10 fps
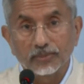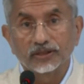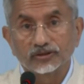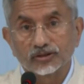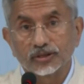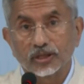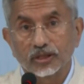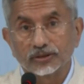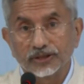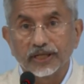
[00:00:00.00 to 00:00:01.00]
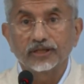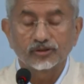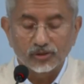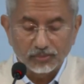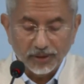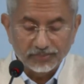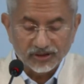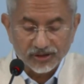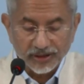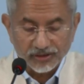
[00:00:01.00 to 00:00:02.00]
amongst uh, the SCO
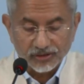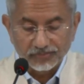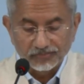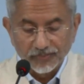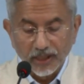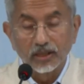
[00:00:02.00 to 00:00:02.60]
member states.